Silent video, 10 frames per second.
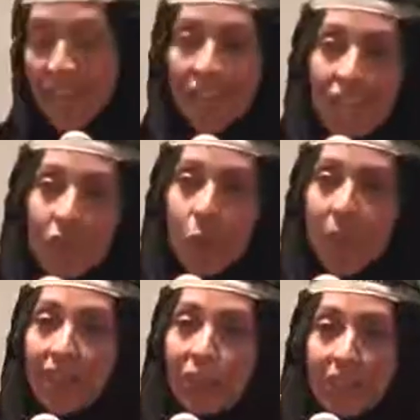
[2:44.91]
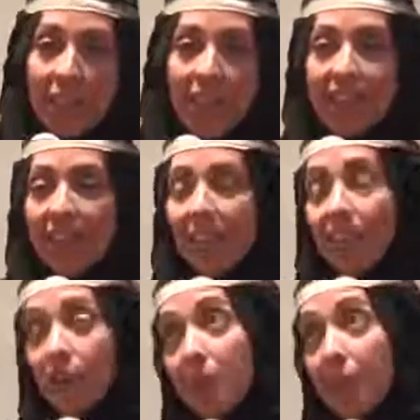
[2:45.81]
So I looked at it. I
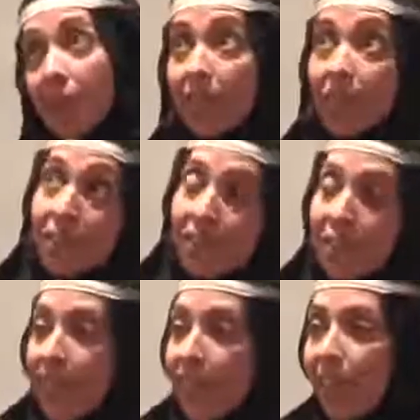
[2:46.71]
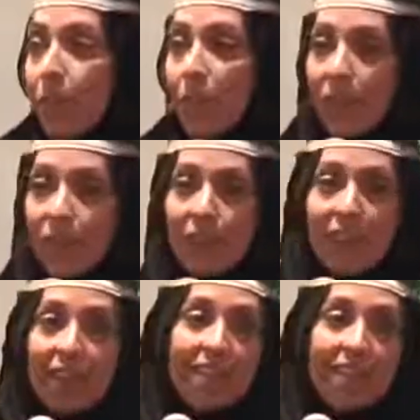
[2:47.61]
was like, oh, okay, whatever.